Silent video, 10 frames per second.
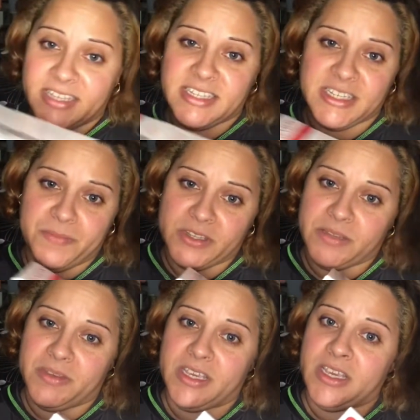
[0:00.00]
is supposed to
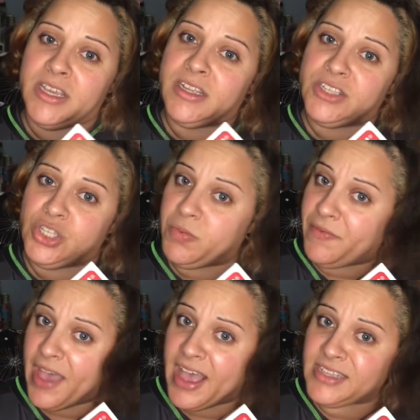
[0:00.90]
be super
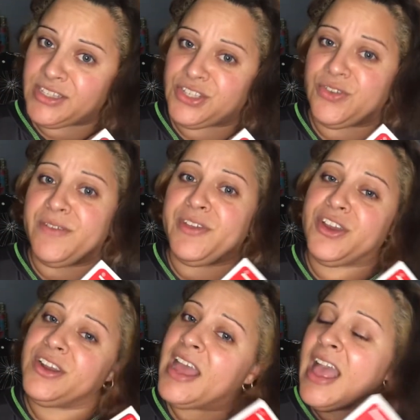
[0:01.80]
fast. So I
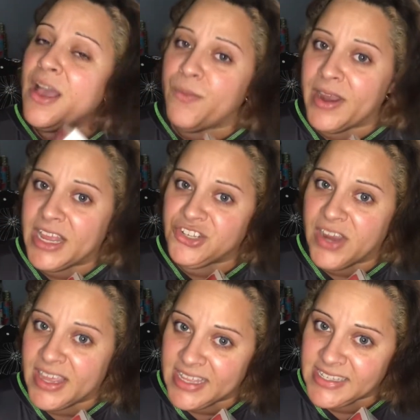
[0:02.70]
figured, why not try
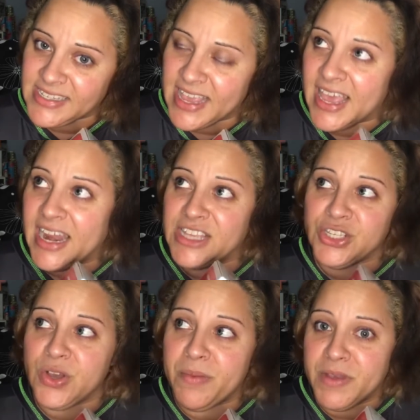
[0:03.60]
this? And I
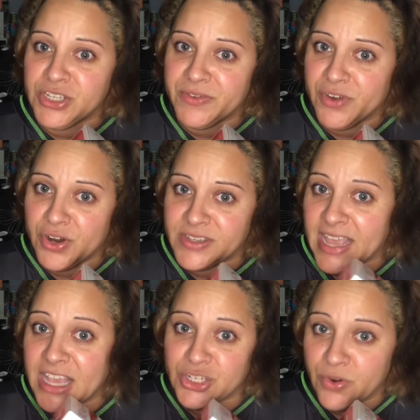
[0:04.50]
saw a bunch of girls that
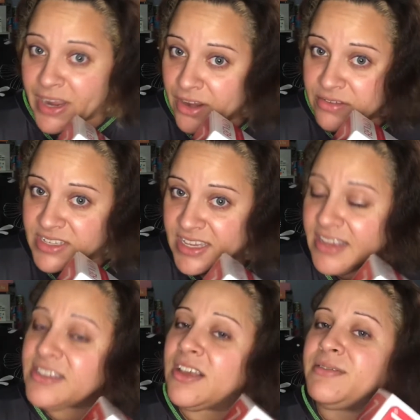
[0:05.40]
had short hair using it.
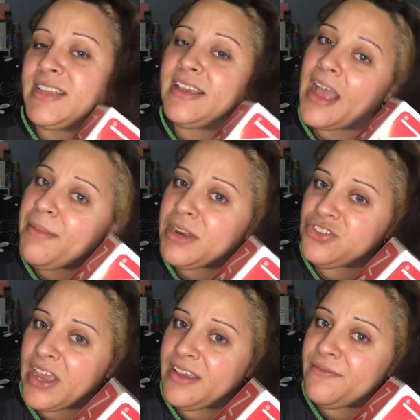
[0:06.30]
So I was like, I'm gonna
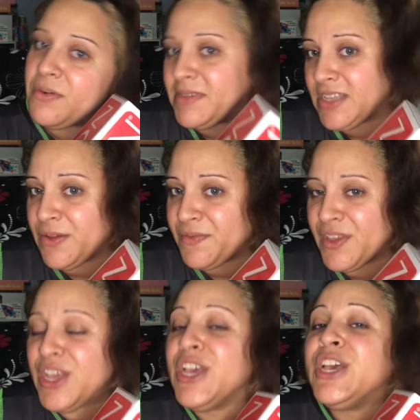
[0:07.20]
try it for myself.
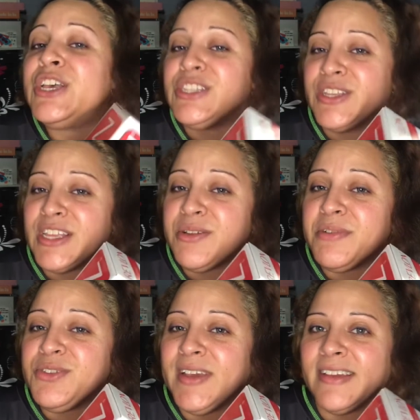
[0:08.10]
So that's what we're
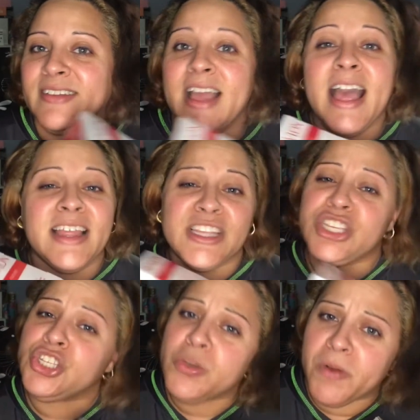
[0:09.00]
doing. This is a
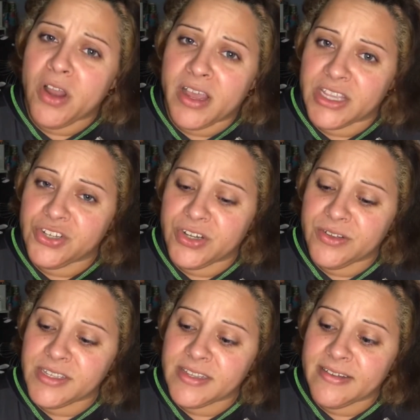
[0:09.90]
super long intro,
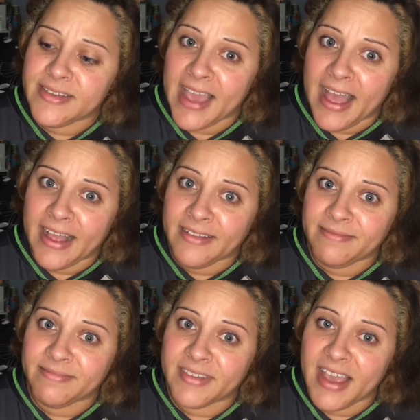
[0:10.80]
so yeah,
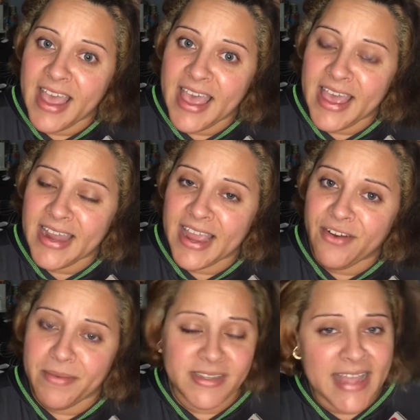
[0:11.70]
go ahead and
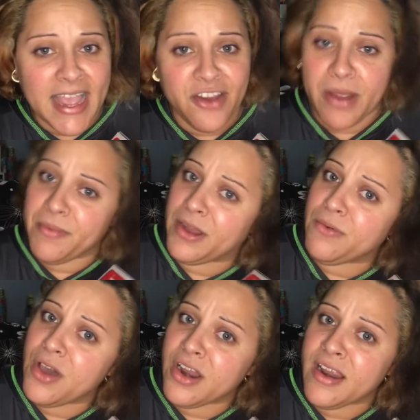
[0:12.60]
grab a snack, grab a bottle of
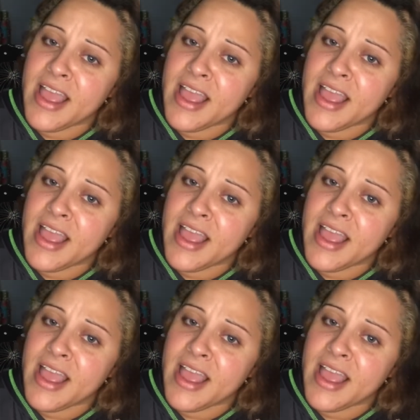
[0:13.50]
water,